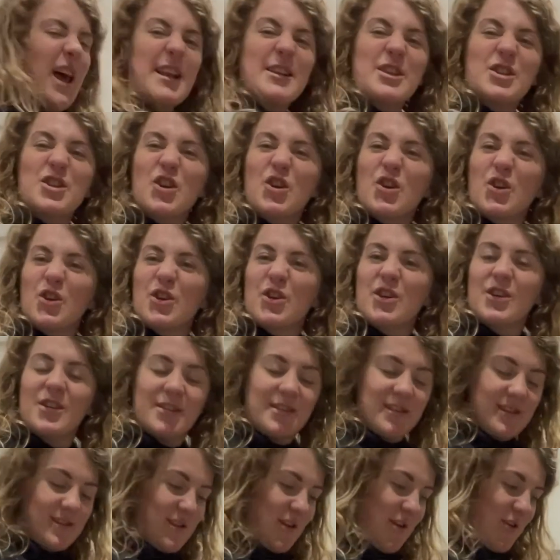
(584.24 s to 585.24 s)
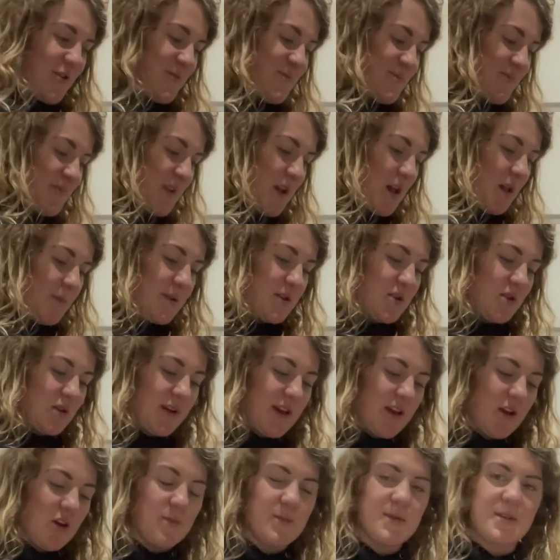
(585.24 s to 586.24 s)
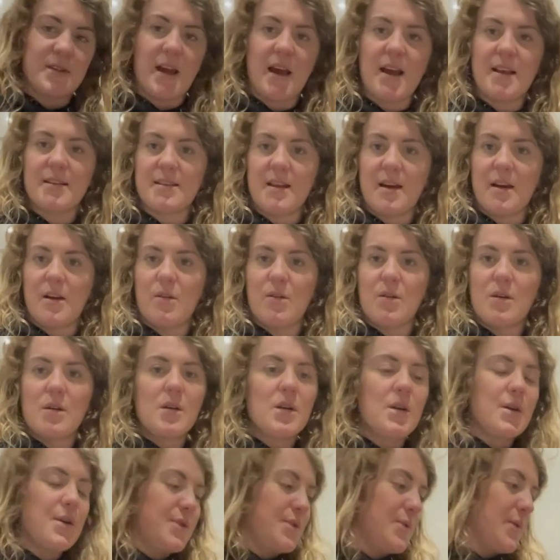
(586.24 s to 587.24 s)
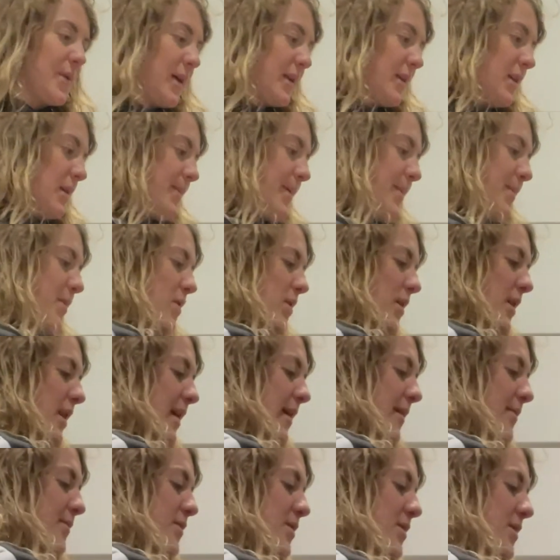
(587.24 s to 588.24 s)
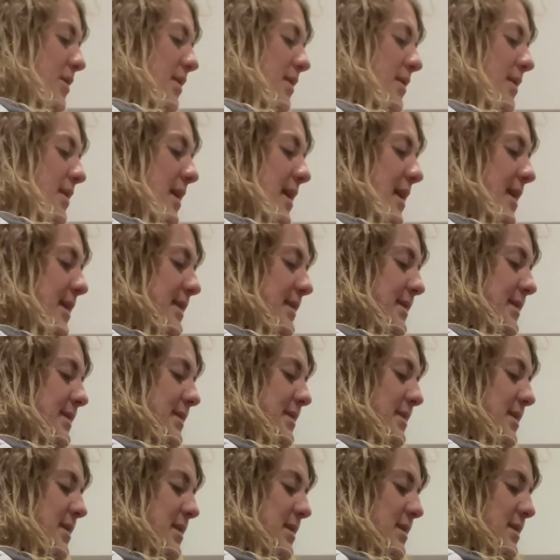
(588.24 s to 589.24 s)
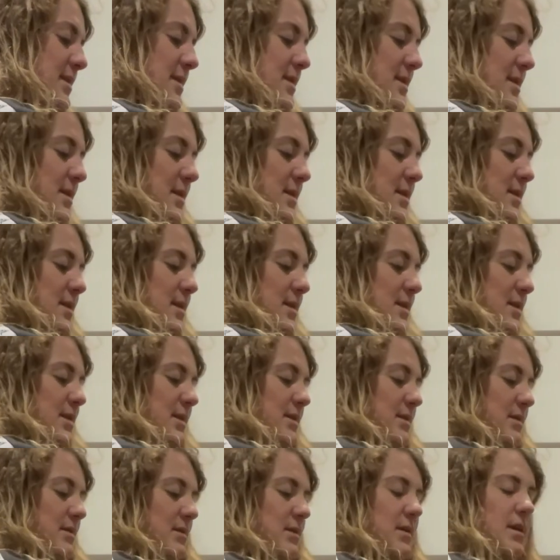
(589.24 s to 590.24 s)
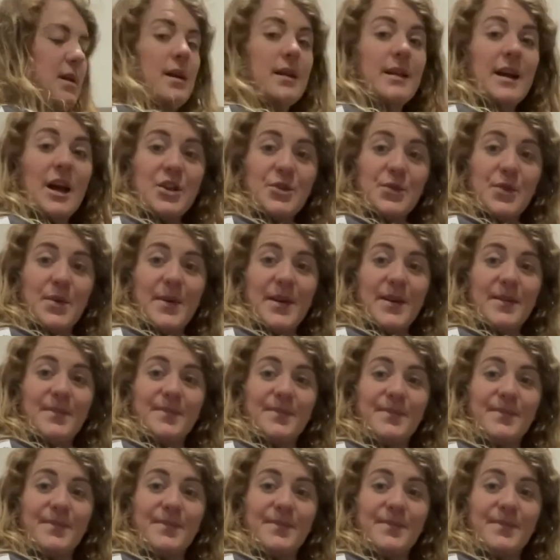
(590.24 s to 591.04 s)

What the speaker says: to dunk, so I'll be dunking upstairs now, doing a little bit more client work, and I'll catch you in a bit.